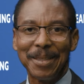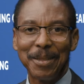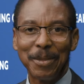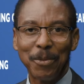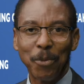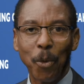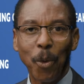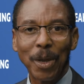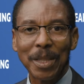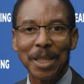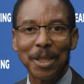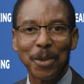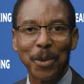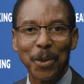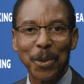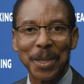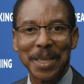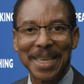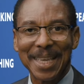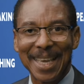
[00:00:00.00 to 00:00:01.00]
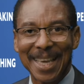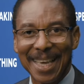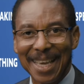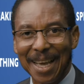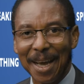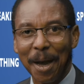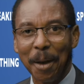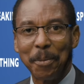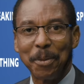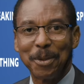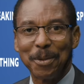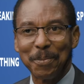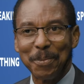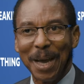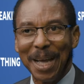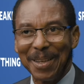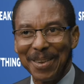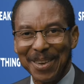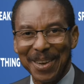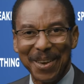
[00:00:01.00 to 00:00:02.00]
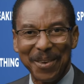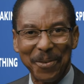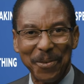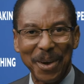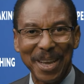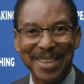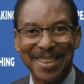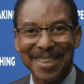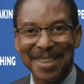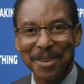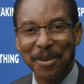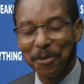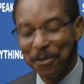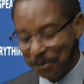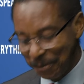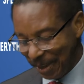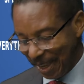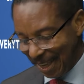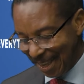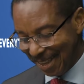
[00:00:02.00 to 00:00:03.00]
The one and only, I'm speaking, what's it all for